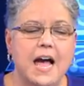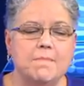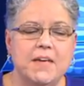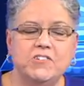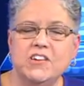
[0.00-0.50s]
Uh,
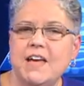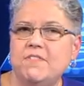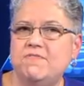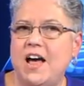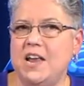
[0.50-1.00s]
make sure you have
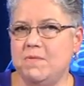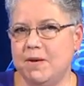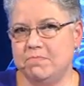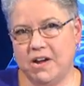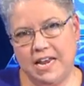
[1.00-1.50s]
a
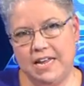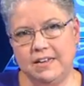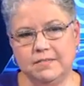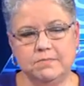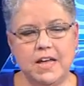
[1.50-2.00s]
follow-up
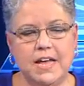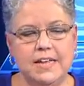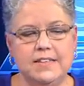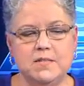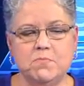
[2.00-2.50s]
ready. Uh,
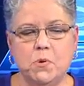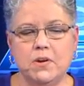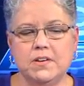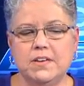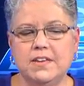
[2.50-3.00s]
it's
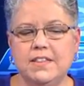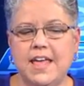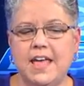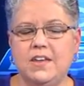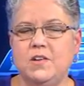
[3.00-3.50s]
important
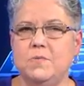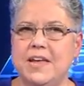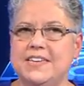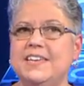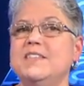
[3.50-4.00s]
that you
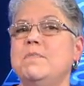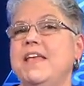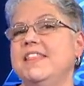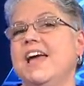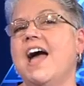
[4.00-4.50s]

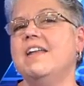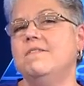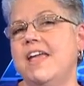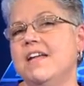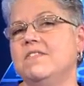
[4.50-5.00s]
anticipate the kind
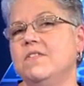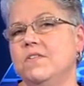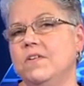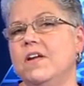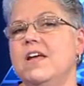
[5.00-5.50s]
of
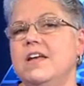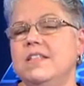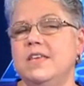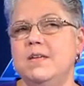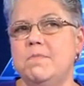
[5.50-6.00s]
answer
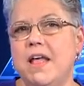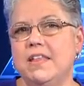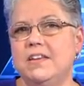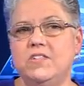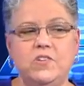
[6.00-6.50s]
the
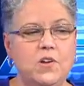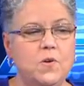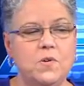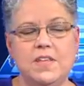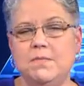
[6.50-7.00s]

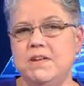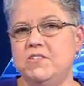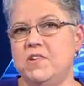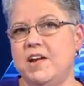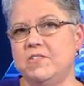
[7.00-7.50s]
politician or the
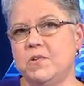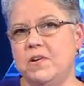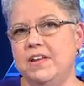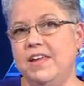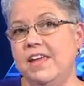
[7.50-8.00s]
administrator is
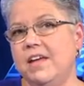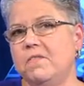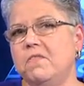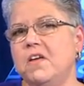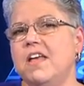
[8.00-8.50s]
going to
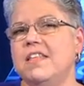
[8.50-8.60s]
give.